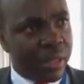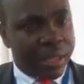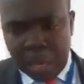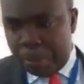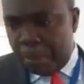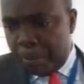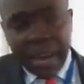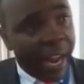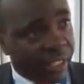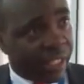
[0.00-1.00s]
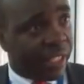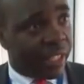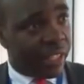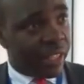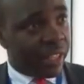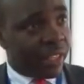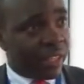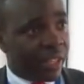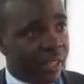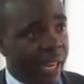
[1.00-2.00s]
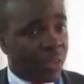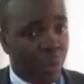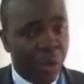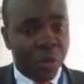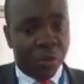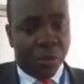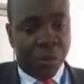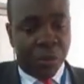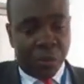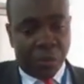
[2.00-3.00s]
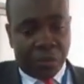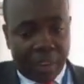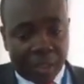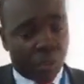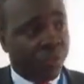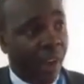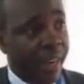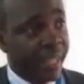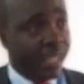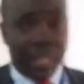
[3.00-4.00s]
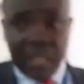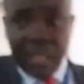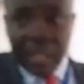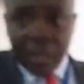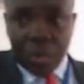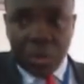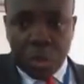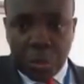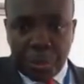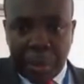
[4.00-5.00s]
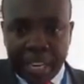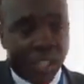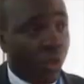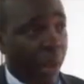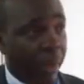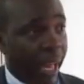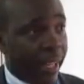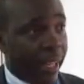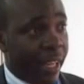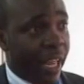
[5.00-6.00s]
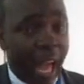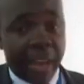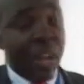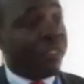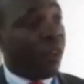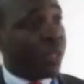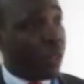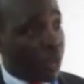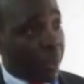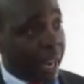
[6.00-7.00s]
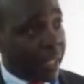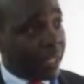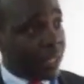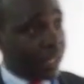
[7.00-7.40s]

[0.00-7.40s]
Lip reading: There are penalties that when you flat, you violate, those penalties you apply. Are they enforcing those penalties?